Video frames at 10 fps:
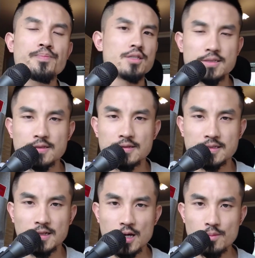Just a
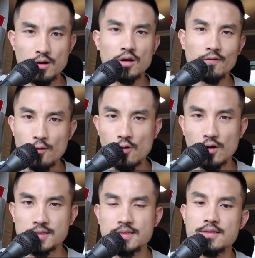disclaimer, of
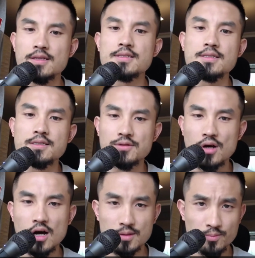course, this is
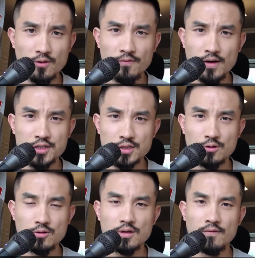not
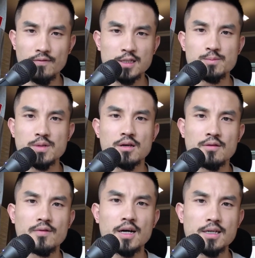professional investment
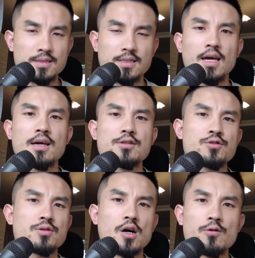advice, and you
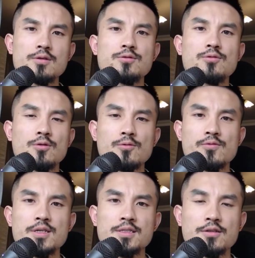should always do your own
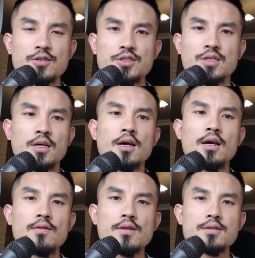research.
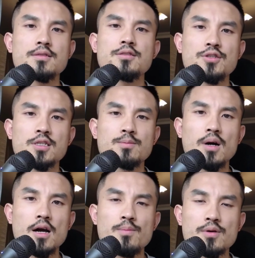This is just
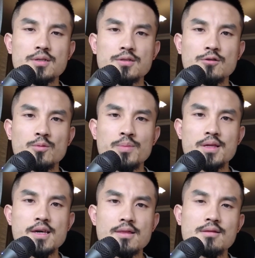my personal
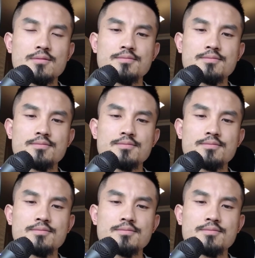opinion.